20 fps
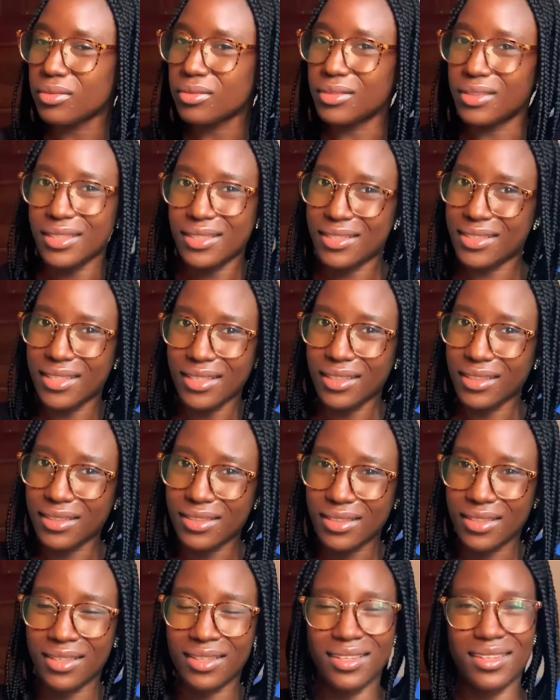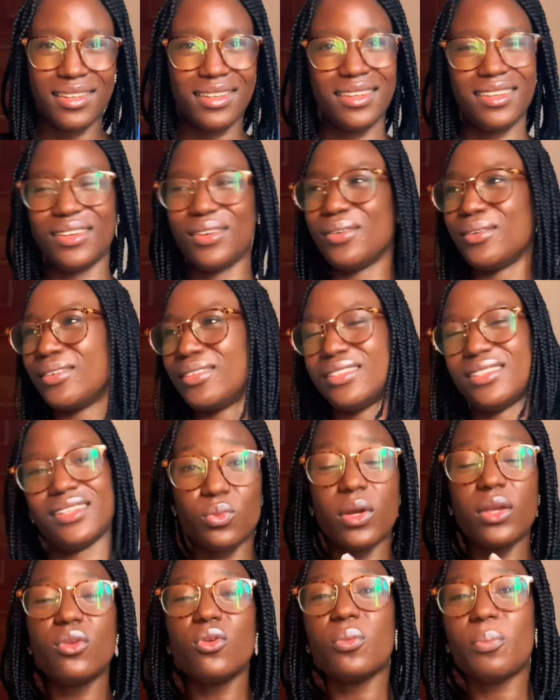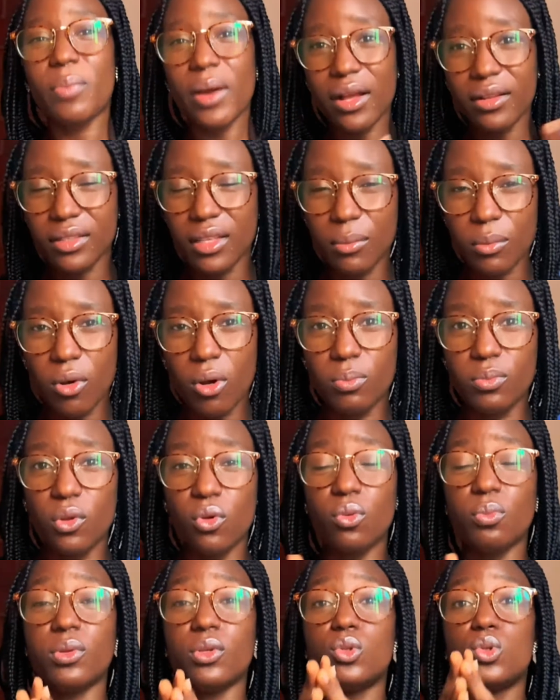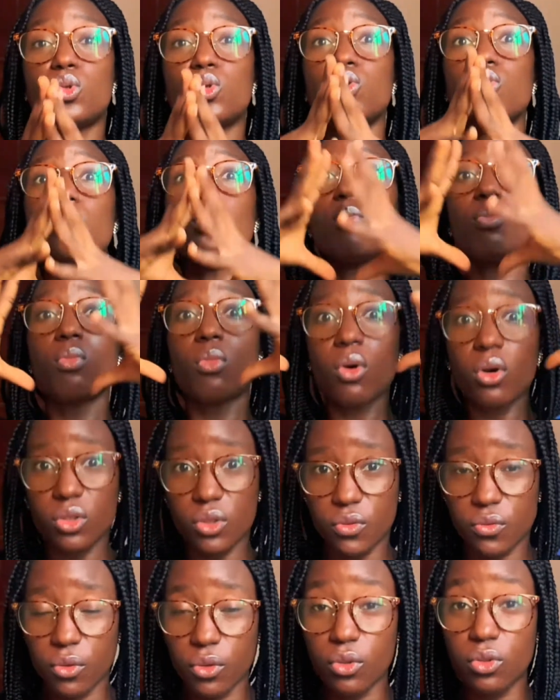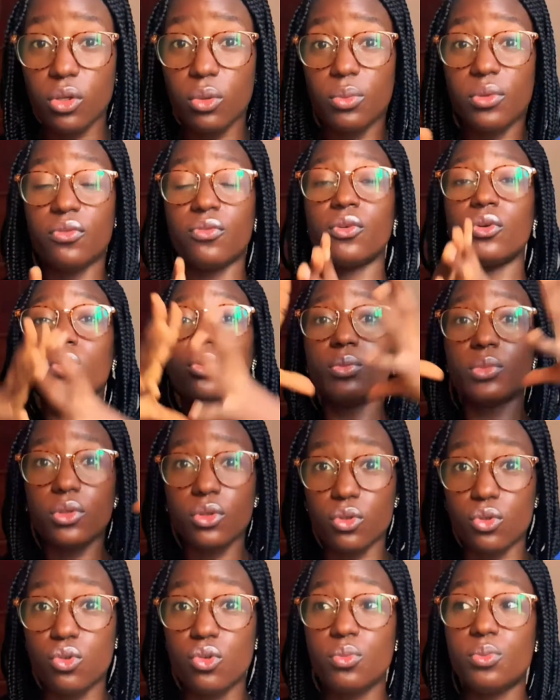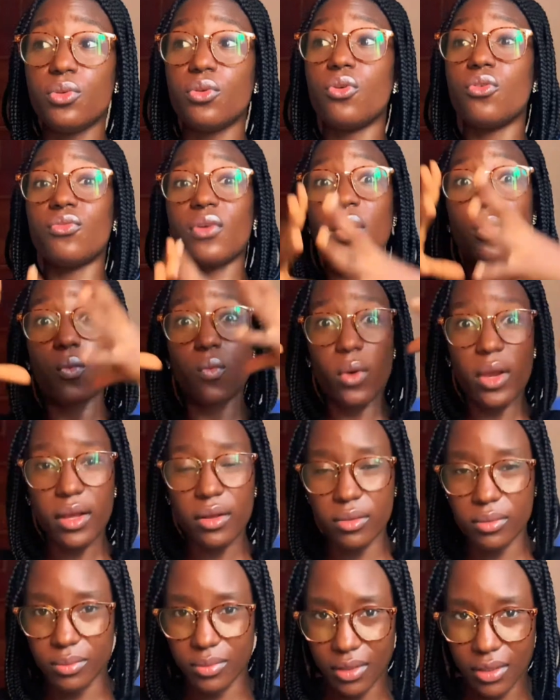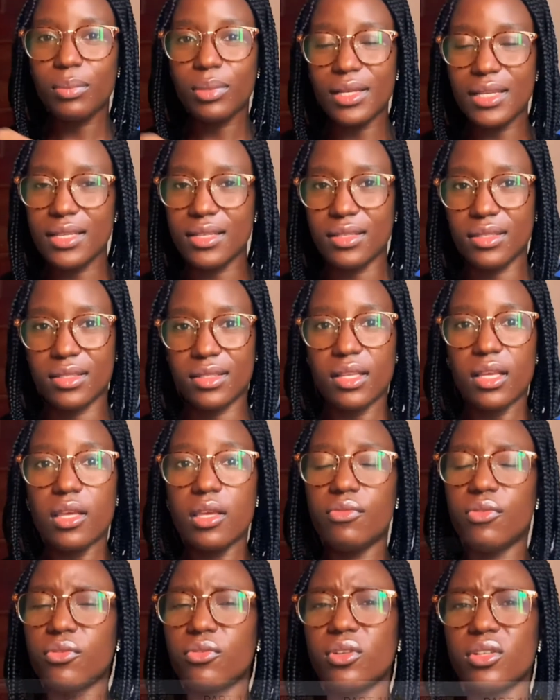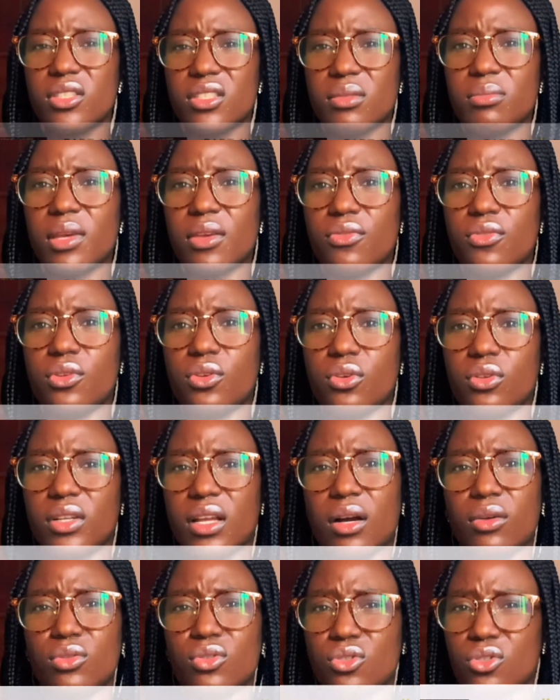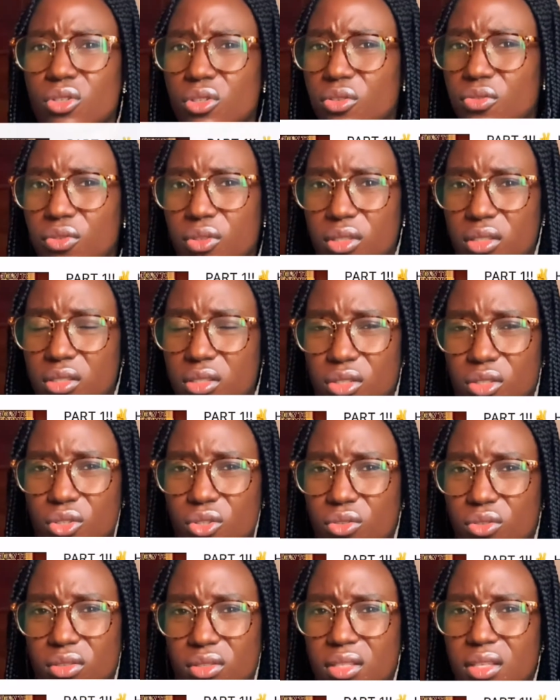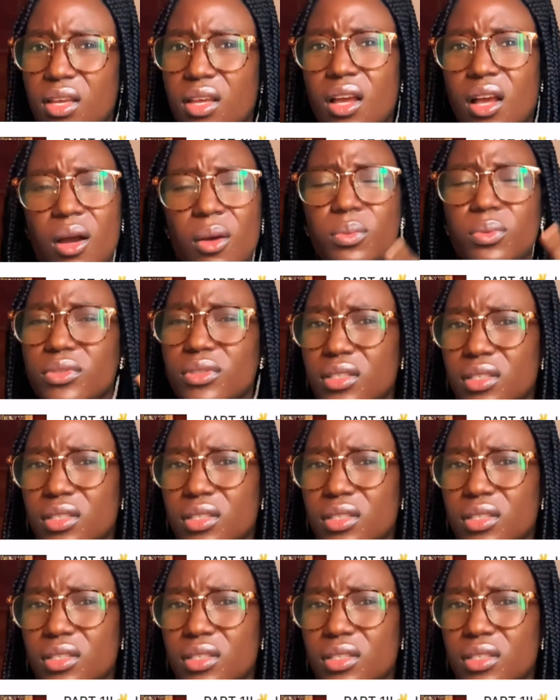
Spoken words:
these things. Hey God. When you pile them up, they will be too much for you. They will be voluminous. You will be overwhelmed. Please, if you've not seen my video on how to study for distinctions, I'll put the